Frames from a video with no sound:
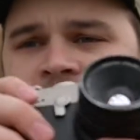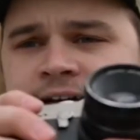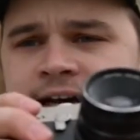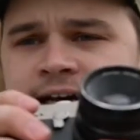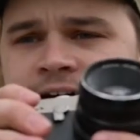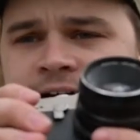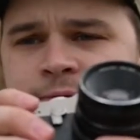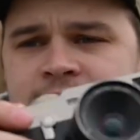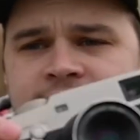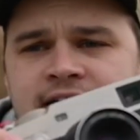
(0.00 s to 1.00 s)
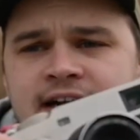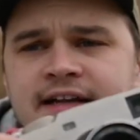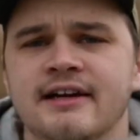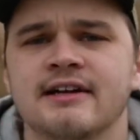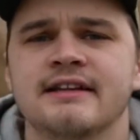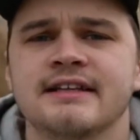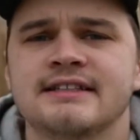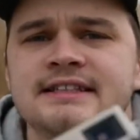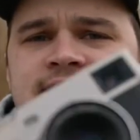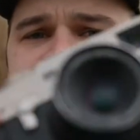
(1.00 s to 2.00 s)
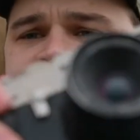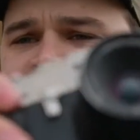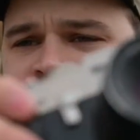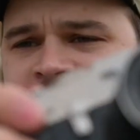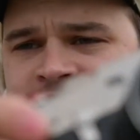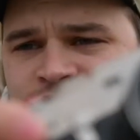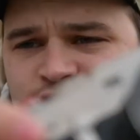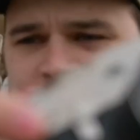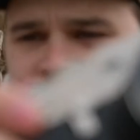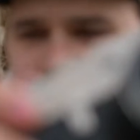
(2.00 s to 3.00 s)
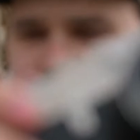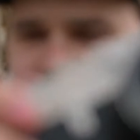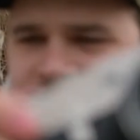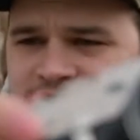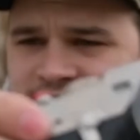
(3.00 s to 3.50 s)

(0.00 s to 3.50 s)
that I've got here. This is from a company called